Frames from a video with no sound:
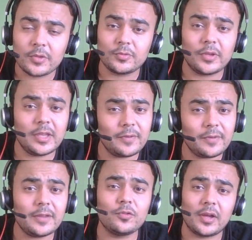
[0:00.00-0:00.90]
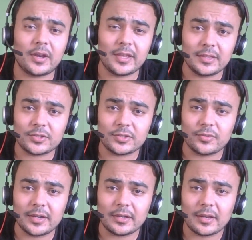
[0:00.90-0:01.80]
So even if you are a Hindi
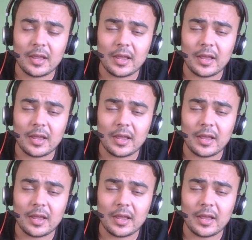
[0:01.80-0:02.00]
student,